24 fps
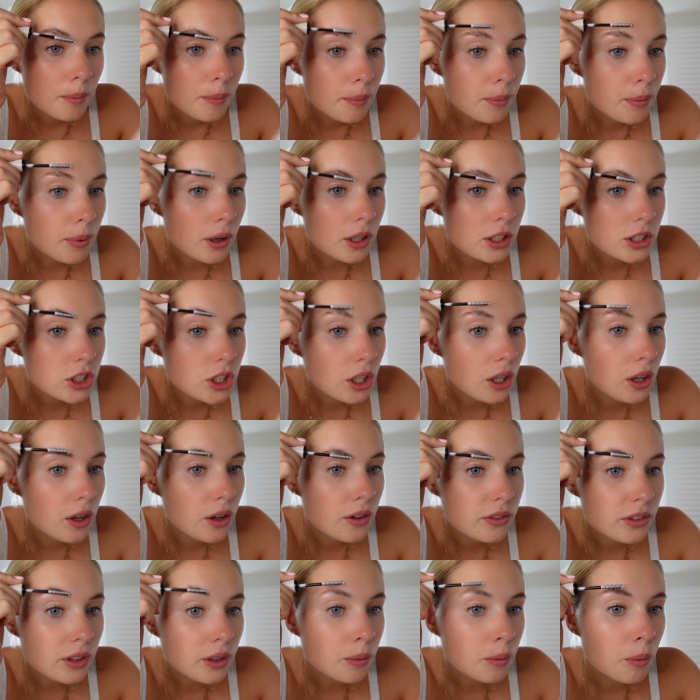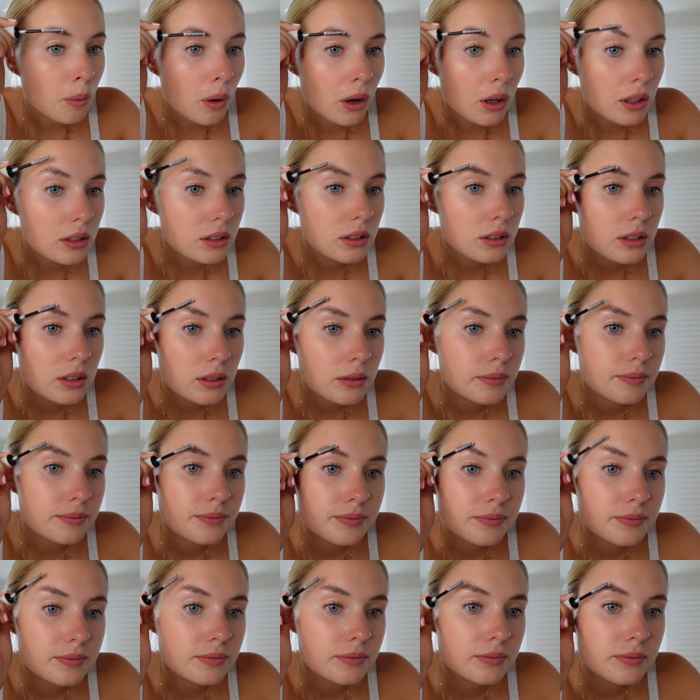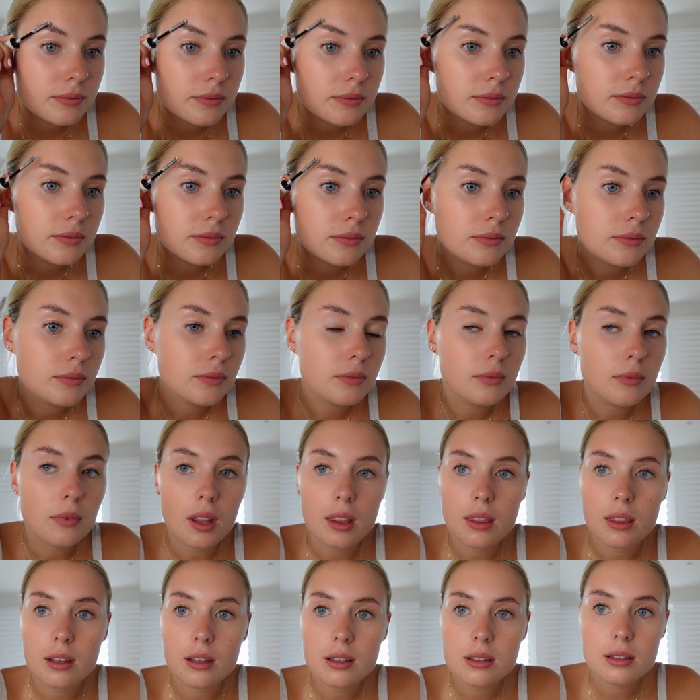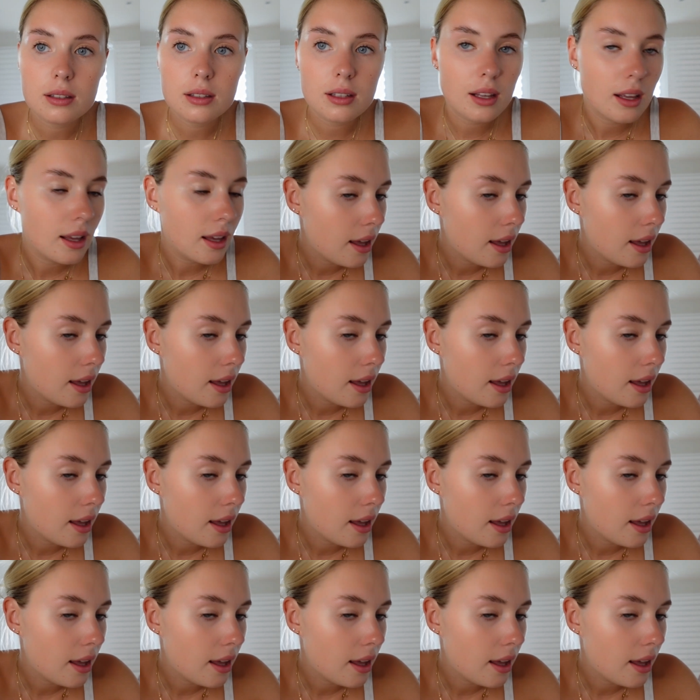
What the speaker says: brush over it once, like this,